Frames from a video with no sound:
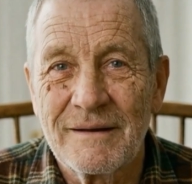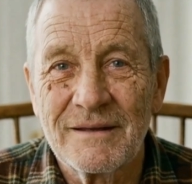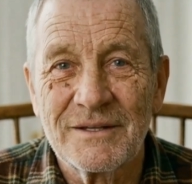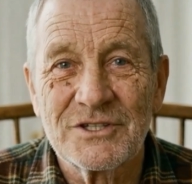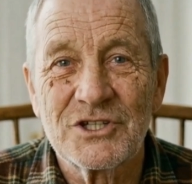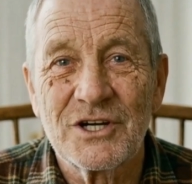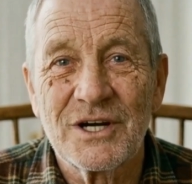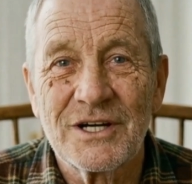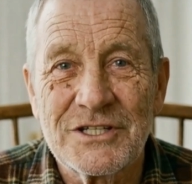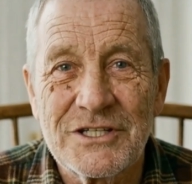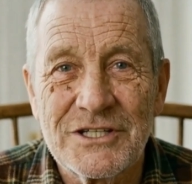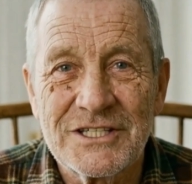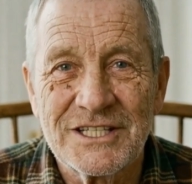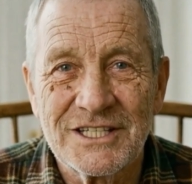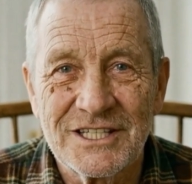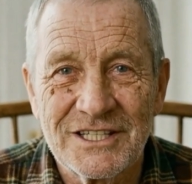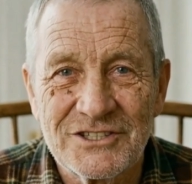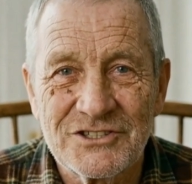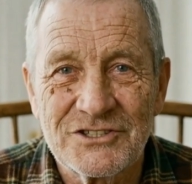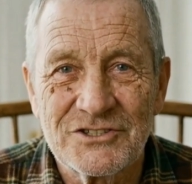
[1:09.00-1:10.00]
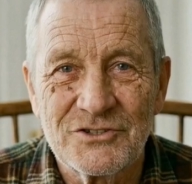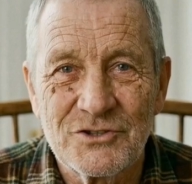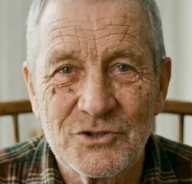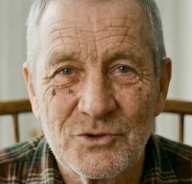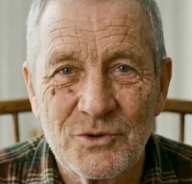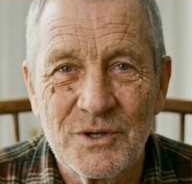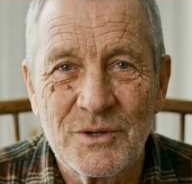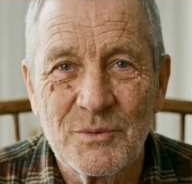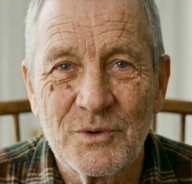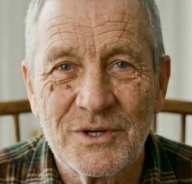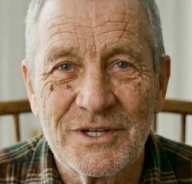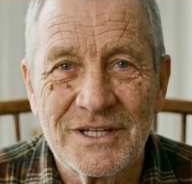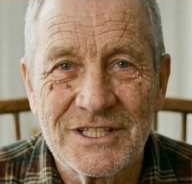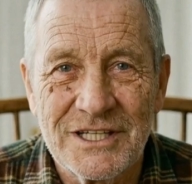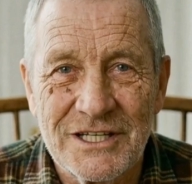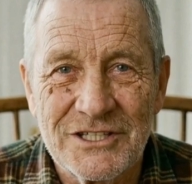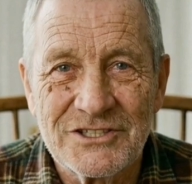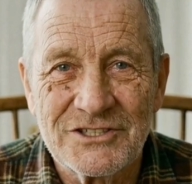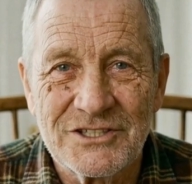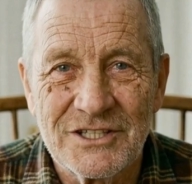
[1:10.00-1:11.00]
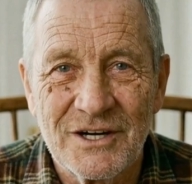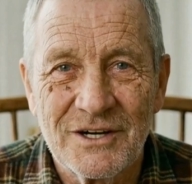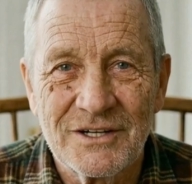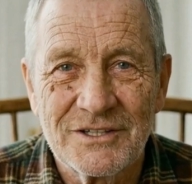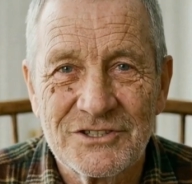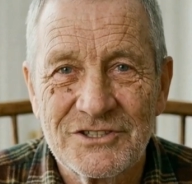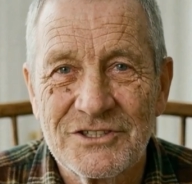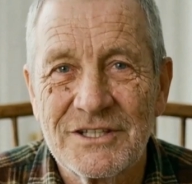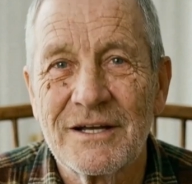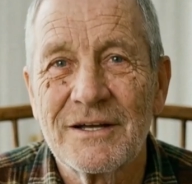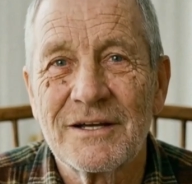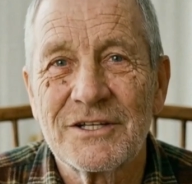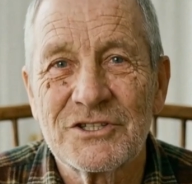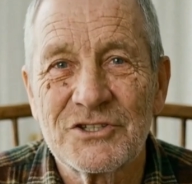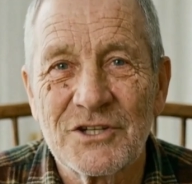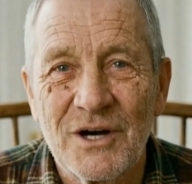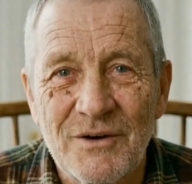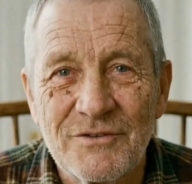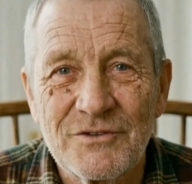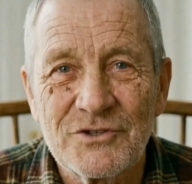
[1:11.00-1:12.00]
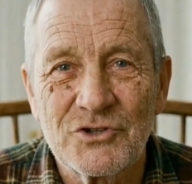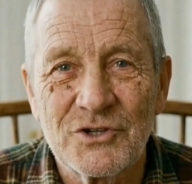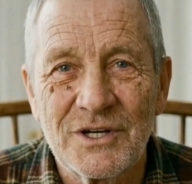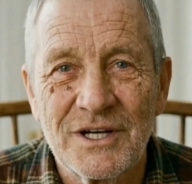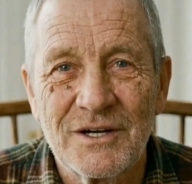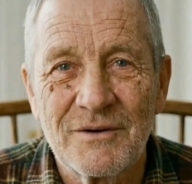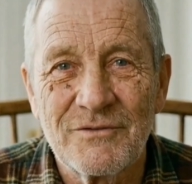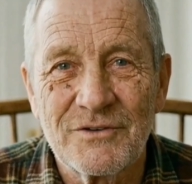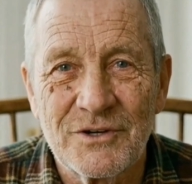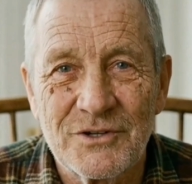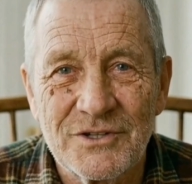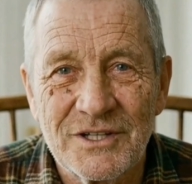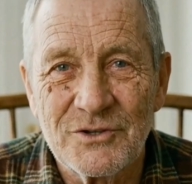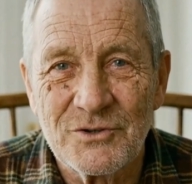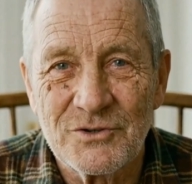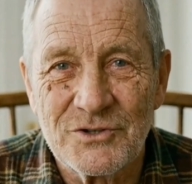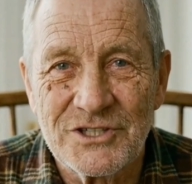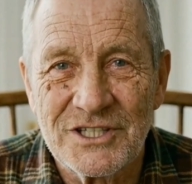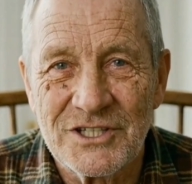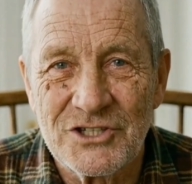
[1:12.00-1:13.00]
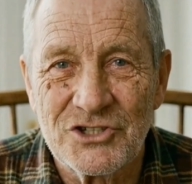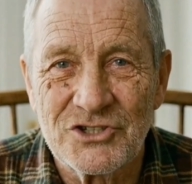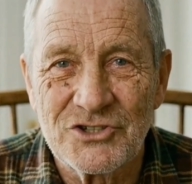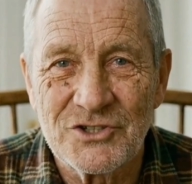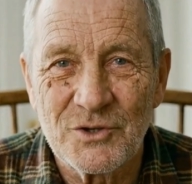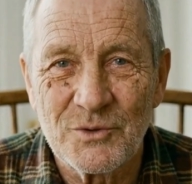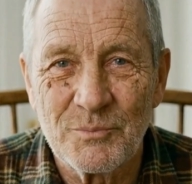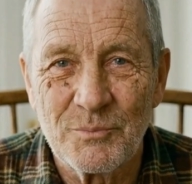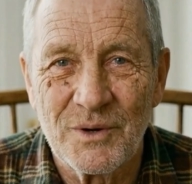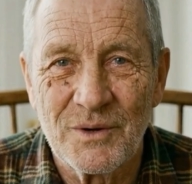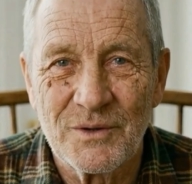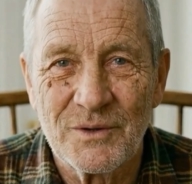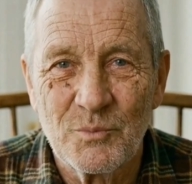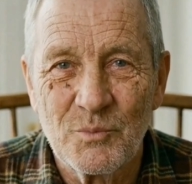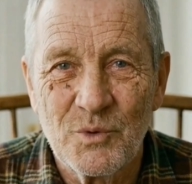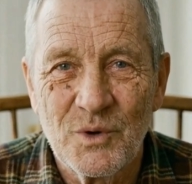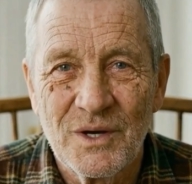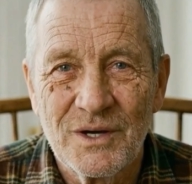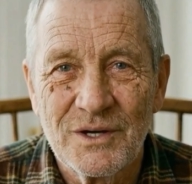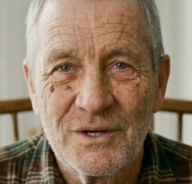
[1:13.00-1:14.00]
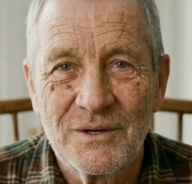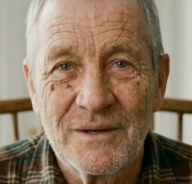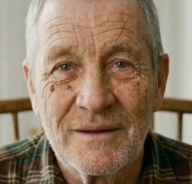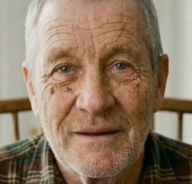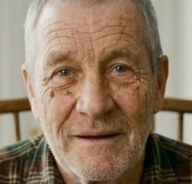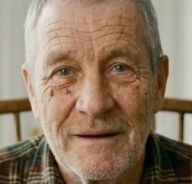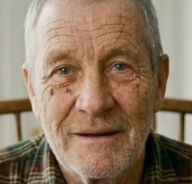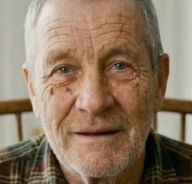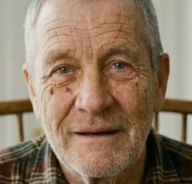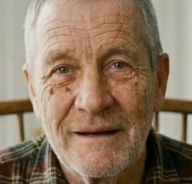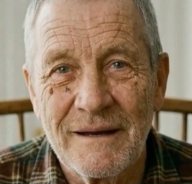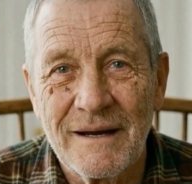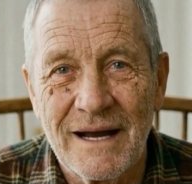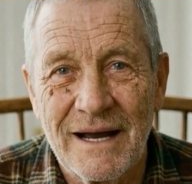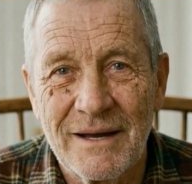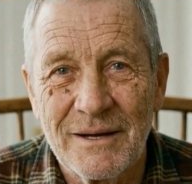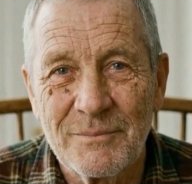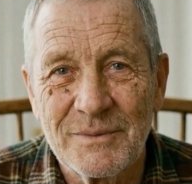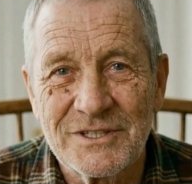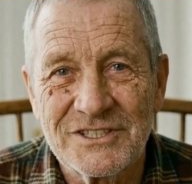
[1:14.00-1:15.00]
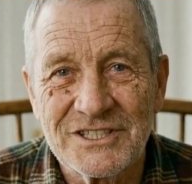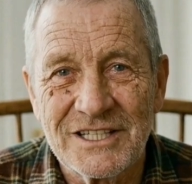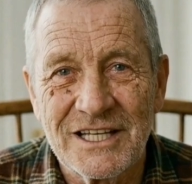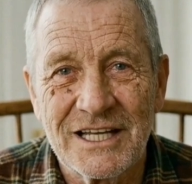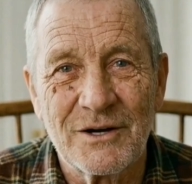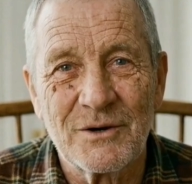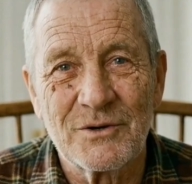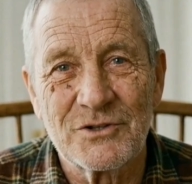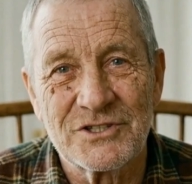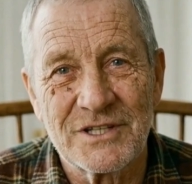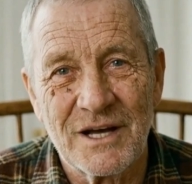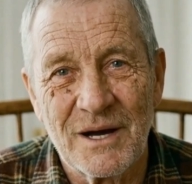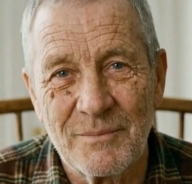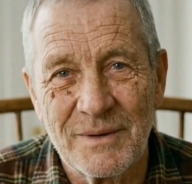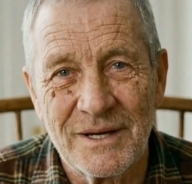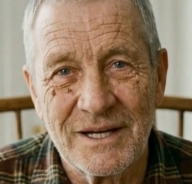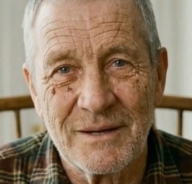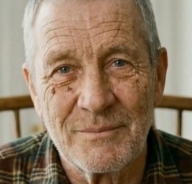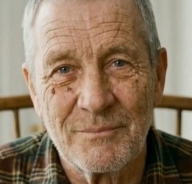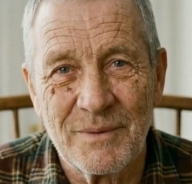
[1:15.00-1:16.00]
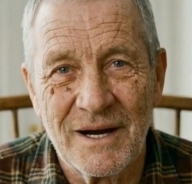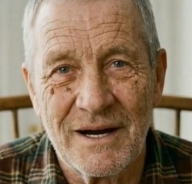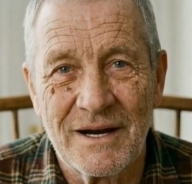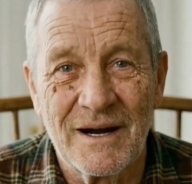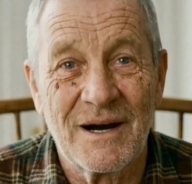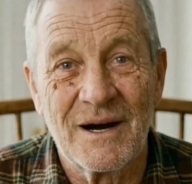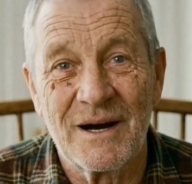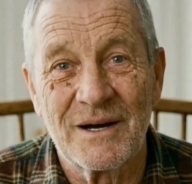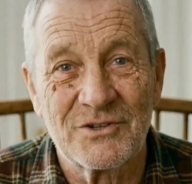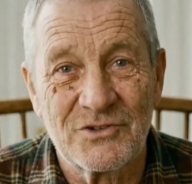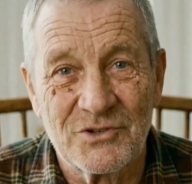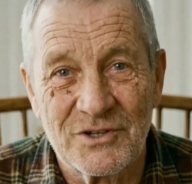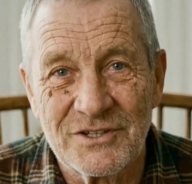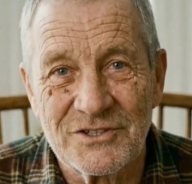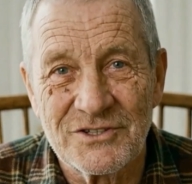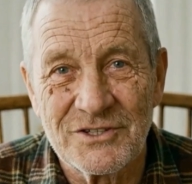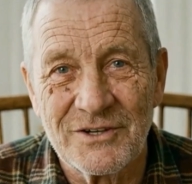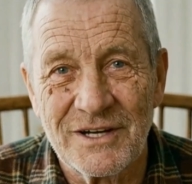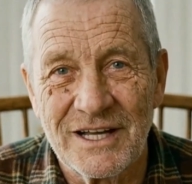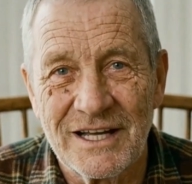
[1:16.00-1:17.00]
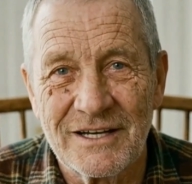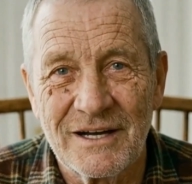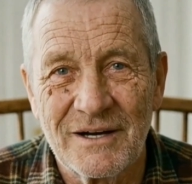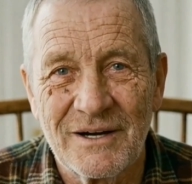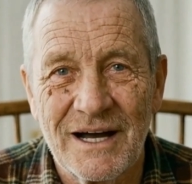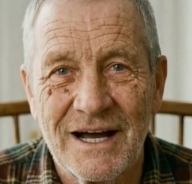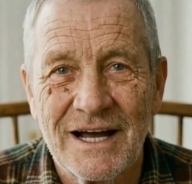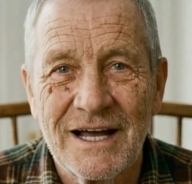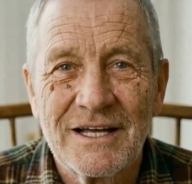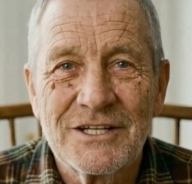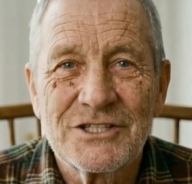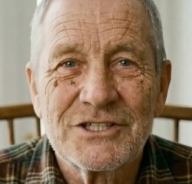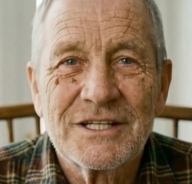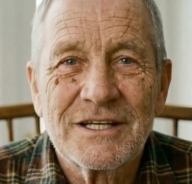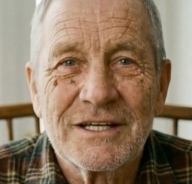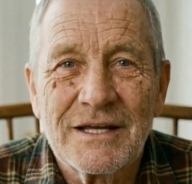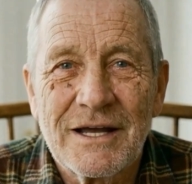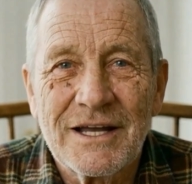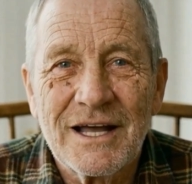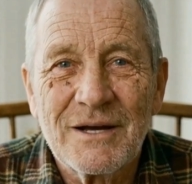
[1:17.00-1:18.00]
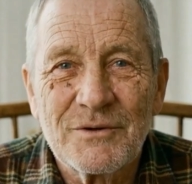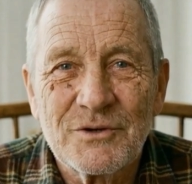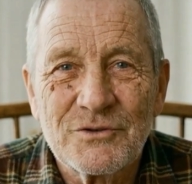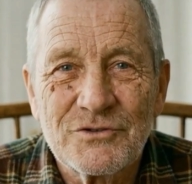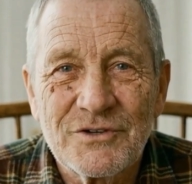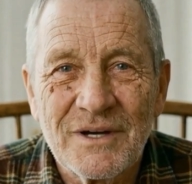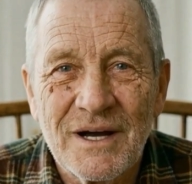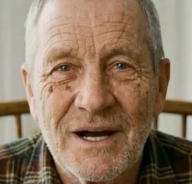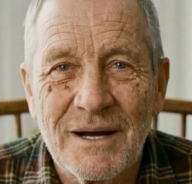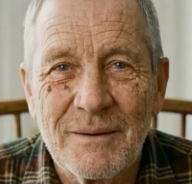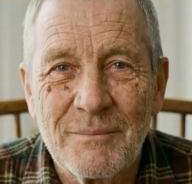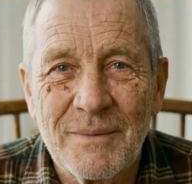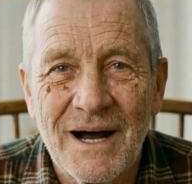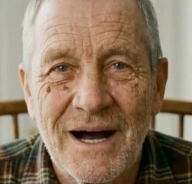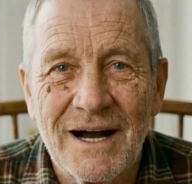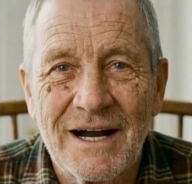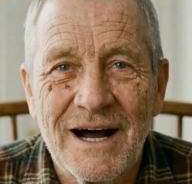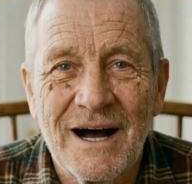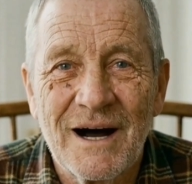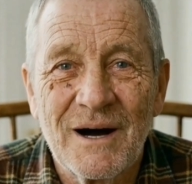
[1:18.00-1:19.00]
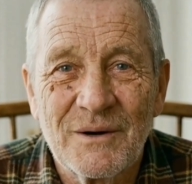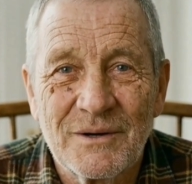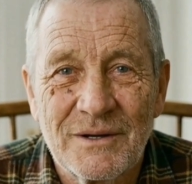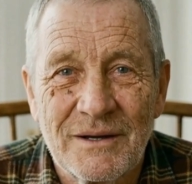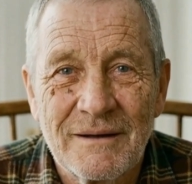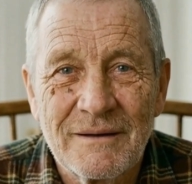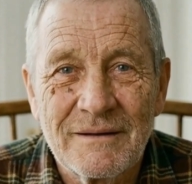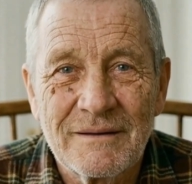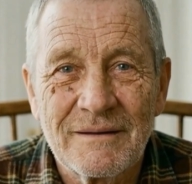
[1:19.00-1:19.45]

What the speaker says: Just yeast doing what yeast does, and the soft trick of a little dish soap on the water, and the mosquitoes coming in by the hundred to lay their eggs and never flying back out.